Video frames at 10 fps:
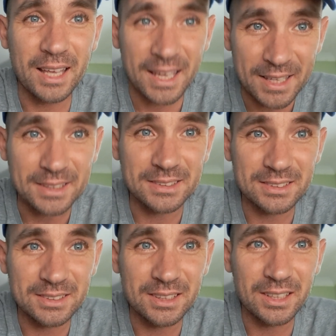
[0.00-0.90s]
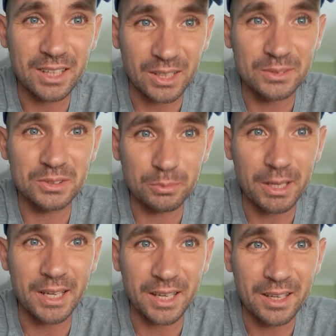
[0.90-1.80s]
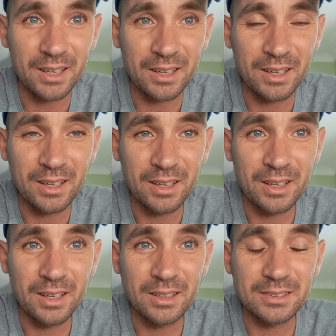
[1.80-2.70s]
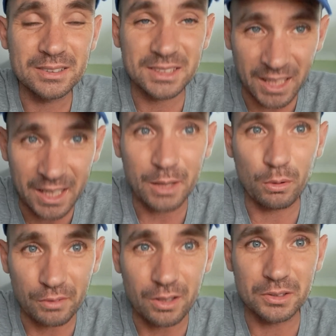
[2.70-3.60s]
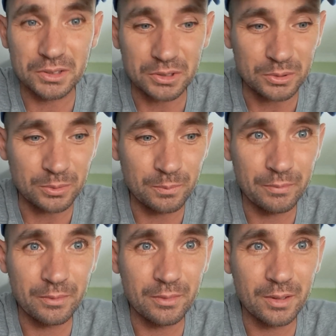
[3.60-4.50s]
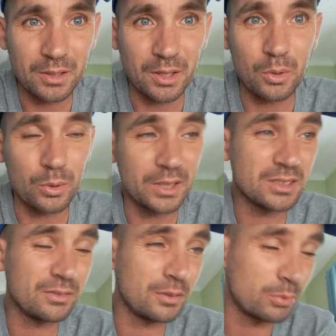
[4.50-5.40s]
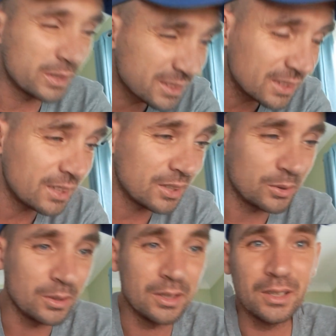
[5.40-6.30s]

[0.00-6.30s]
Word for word: is going to be staying with Arsenal, according to Fabrizio